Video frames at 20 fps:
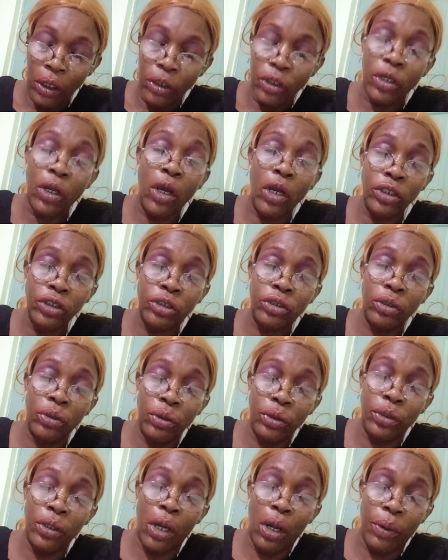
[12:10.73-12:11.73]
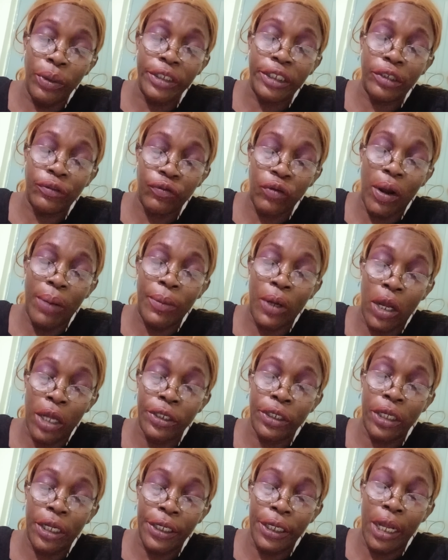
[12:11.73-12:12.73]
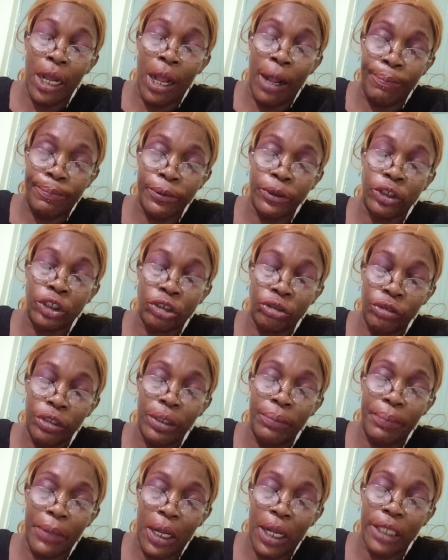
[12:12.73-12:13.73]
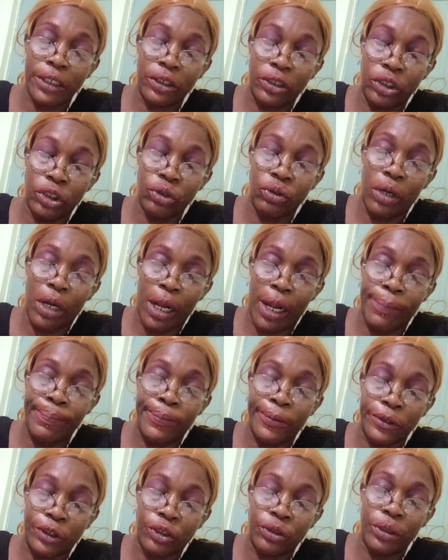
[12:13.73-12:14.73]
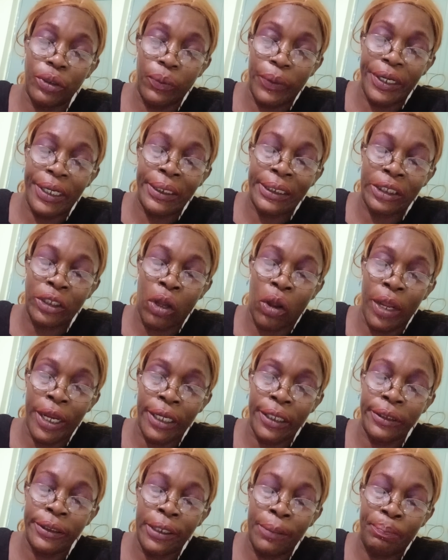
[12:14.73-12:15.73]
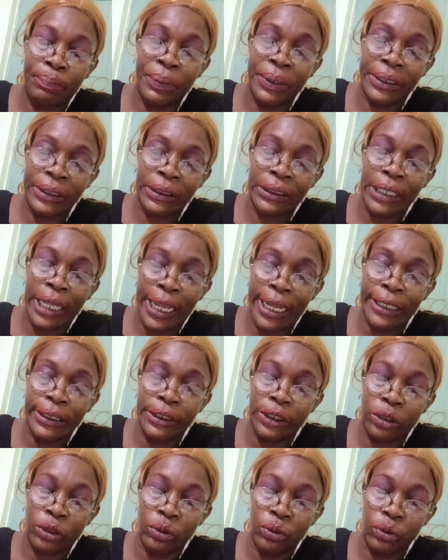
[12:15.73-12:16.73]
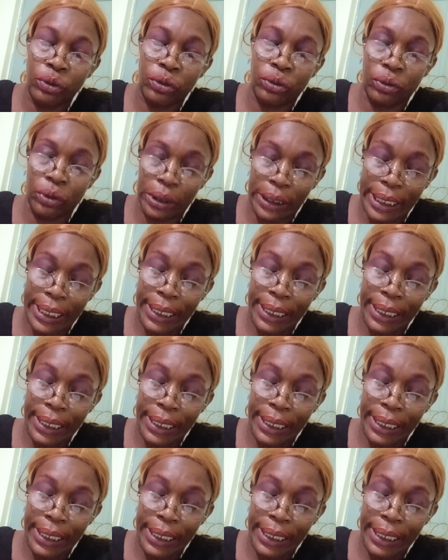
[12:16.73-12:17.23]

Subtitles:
Don't you know it's from under the apple tree, Mass Joe apple tree, where the pit tile it used to be?